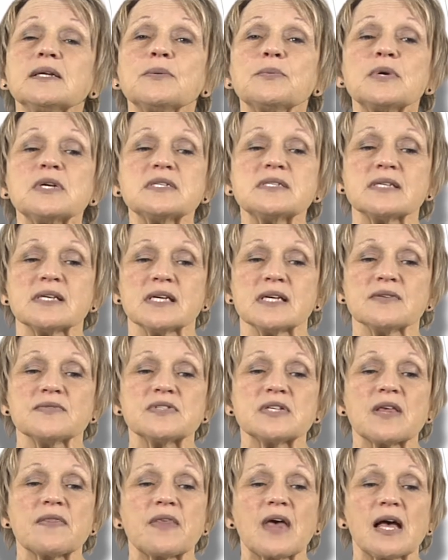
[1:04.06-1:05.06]
receives
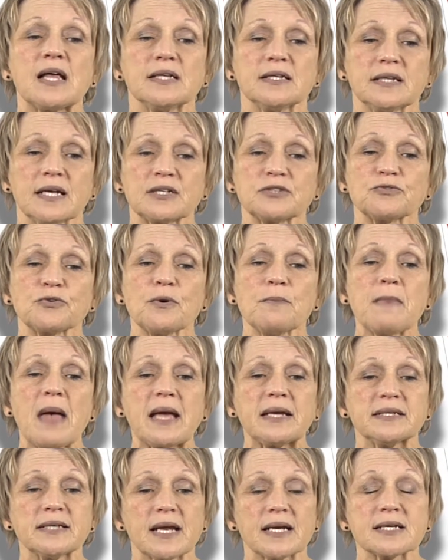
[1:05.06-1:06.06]
the
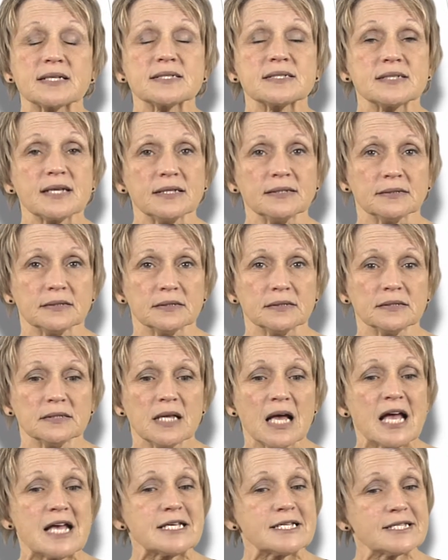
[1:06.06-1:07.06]
electromagnetic signal
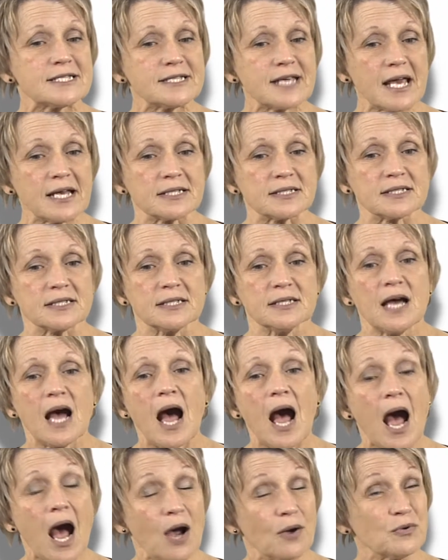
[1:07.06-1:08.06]
sent
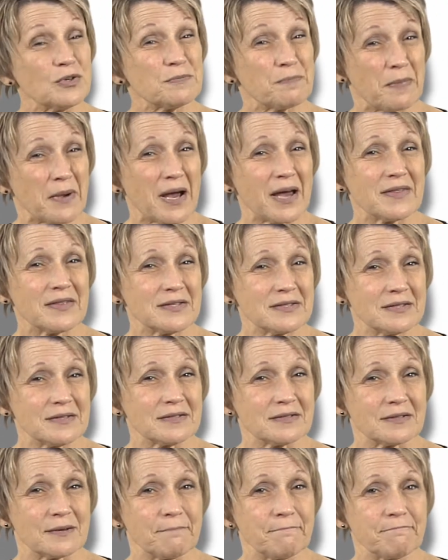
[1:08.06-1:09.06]
out by the
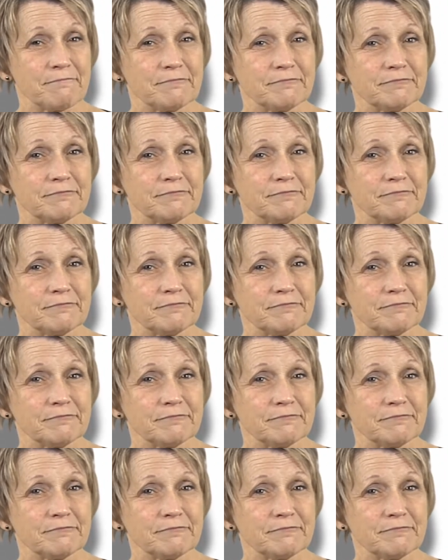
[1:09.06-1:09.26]
system.